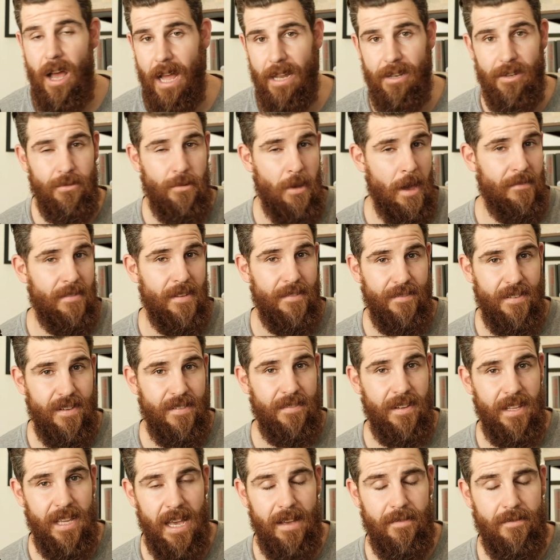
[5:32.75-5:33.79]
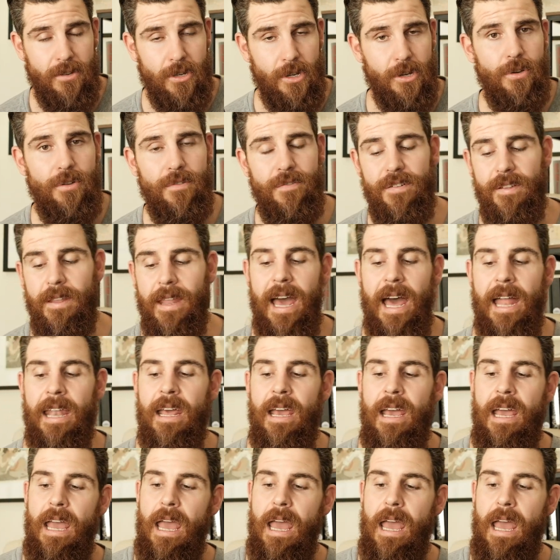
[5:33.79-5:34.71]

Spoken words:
I do have the 50 f2 for that,